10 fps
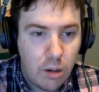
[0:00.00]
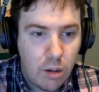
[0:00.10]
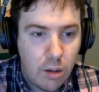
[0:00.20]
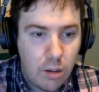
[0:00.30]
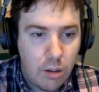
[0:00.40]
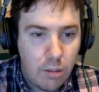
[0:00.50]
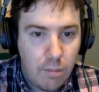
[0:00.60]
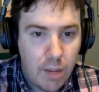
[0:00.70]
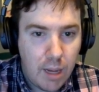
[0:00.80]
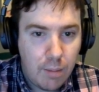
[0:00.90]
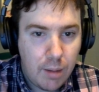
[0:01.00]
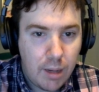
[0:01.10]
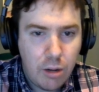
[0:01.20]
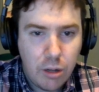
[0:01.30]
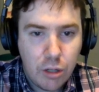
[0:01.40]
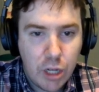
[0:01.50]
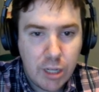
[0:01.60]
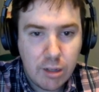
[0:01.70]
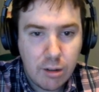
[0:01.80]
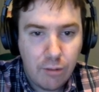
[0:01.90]
Maybe, and you can change this
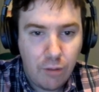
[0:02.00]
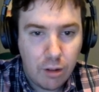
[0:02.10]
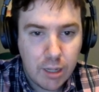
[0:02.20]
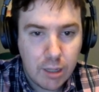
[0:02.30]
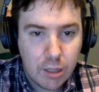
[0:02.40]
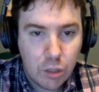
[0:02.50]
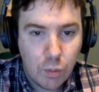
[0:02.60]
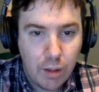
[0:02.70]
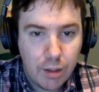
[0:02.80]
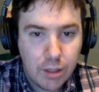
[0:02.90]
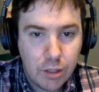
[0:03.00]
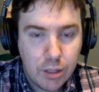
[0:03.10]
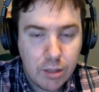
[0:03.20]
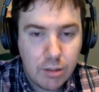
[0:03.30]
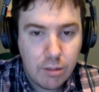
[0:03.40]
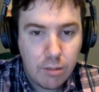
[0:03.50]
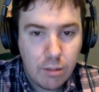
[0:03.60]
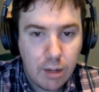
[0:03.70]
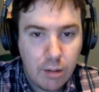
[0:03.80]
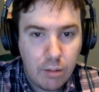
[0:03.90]
in default settings as well. This is just
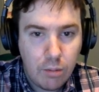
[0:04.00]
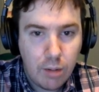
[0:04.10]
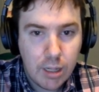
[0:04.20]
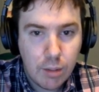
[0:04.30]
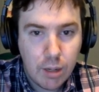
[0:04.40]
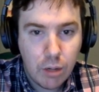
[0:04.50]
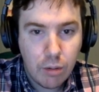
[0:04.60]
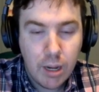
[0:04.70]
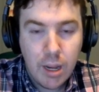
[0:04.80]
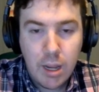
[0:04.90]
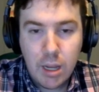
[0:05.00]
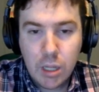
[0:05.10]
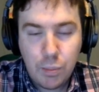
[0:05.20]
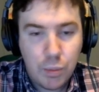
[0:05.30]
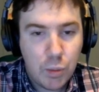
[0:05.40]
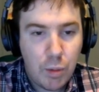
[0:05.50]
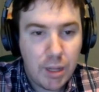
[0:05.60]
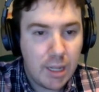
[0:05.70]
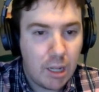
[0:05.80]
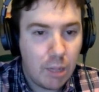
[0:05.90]
a quick and easy way to do it. Spread this
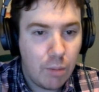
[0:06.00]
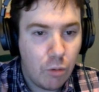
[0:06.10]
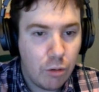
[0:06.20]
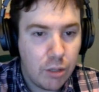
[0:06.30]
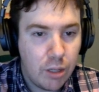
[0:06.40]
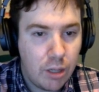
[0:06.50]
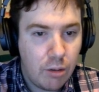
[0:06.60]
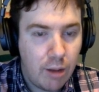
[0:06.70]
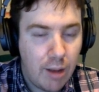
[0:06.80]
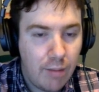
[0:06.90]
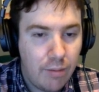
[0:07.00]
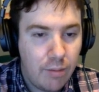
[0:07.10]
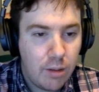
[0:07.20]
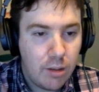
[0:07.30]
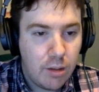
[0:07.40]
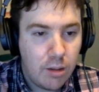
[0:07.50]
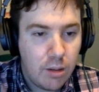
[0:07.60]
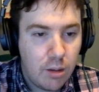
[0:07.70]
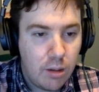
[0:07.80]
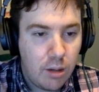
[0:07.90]
out a little bit more so that you don't have
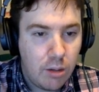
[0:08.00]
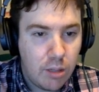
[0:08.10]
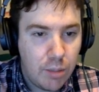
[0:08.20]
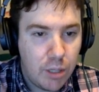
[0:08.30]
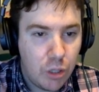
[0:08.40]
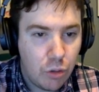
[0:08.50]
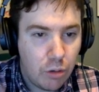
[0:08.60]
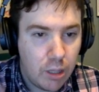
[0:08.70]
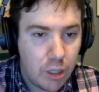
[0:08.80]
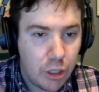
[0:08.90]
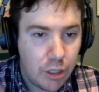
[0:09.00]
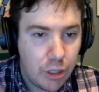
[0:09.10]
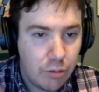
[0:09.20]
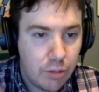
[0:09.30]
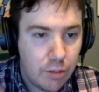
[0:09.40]
some potential collision issues.